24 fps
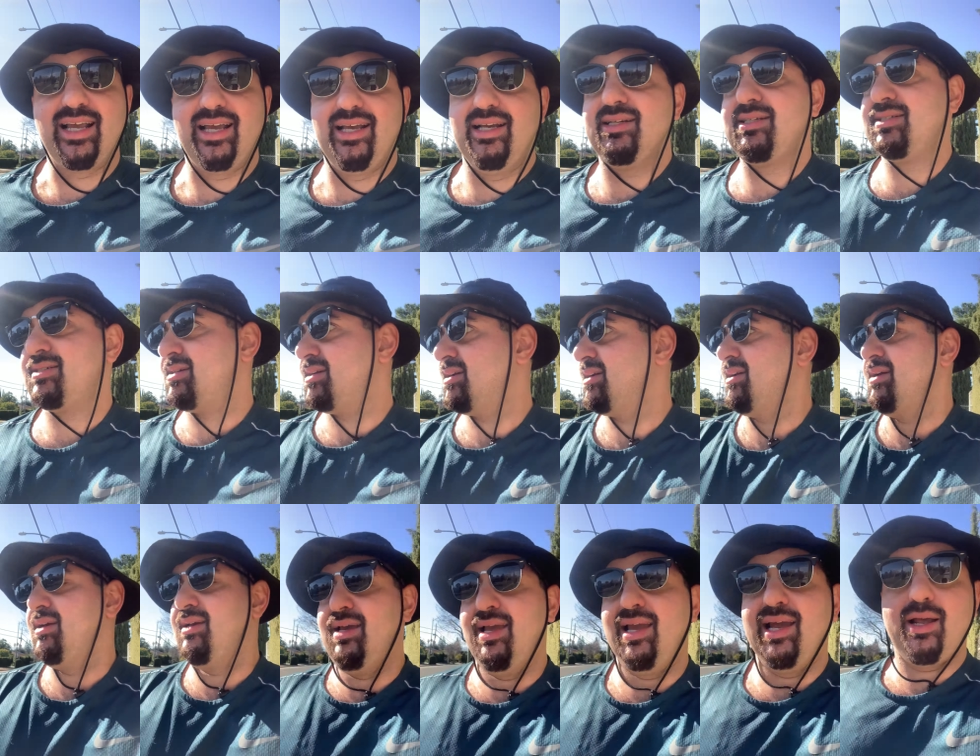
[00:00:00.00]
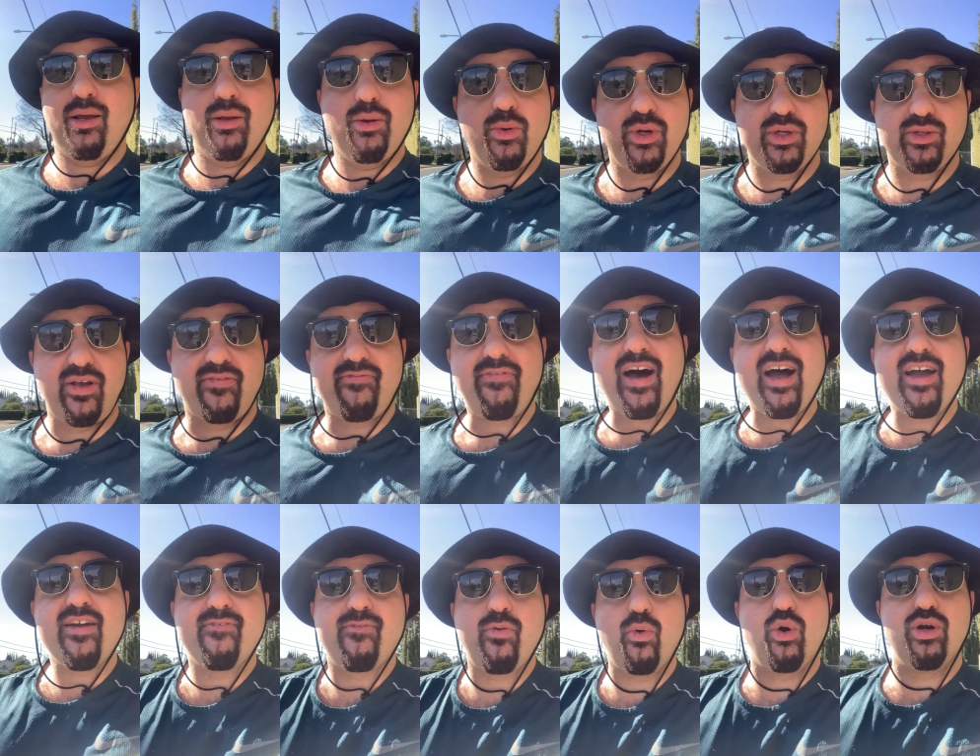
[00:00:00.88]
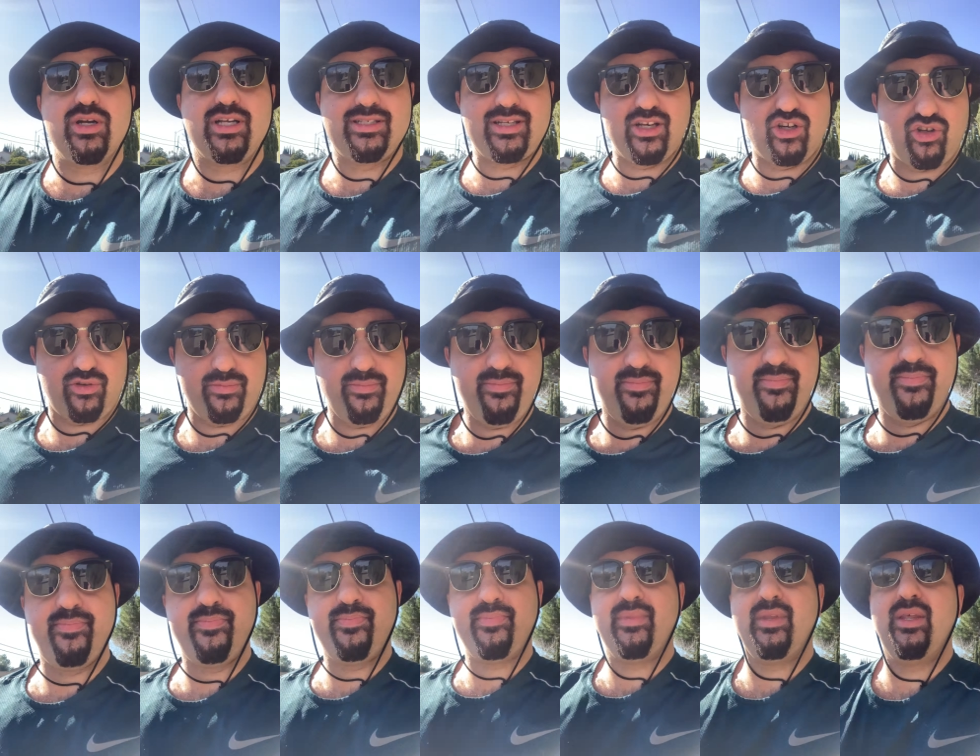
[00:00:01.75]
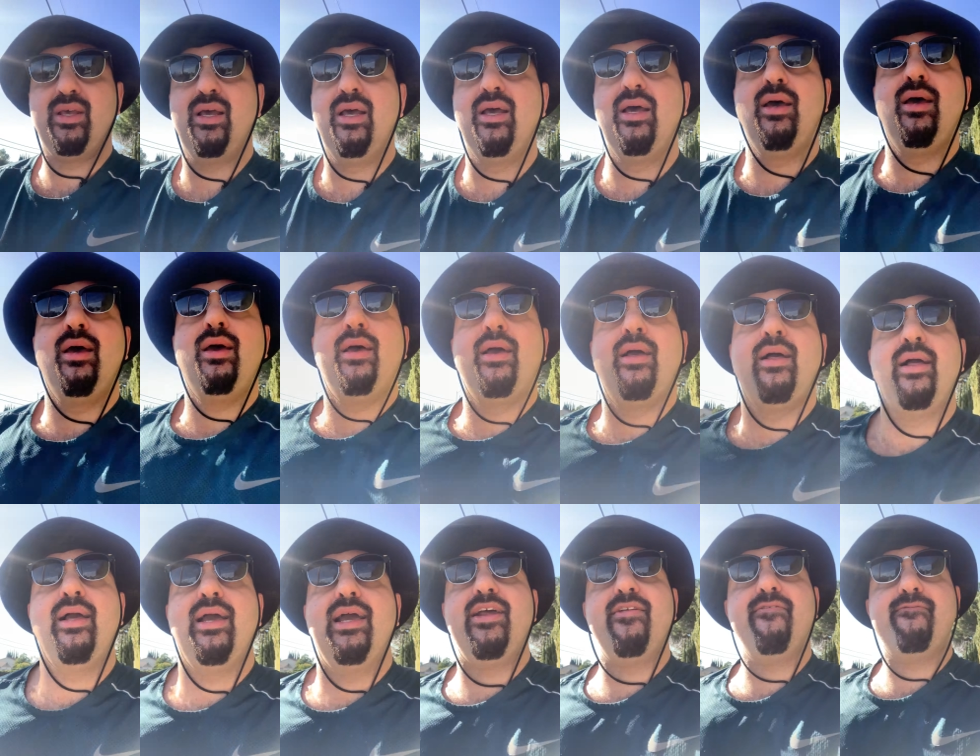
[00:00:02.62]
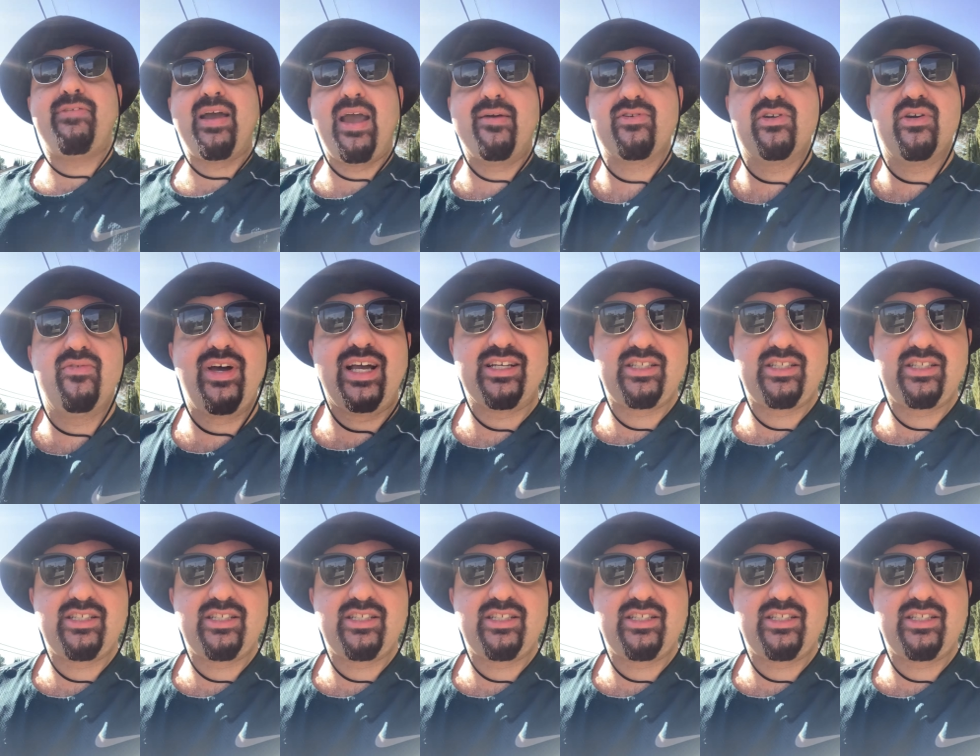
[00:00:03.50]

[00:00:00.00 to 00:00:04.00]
case. And it was a 5-4 decision in favor of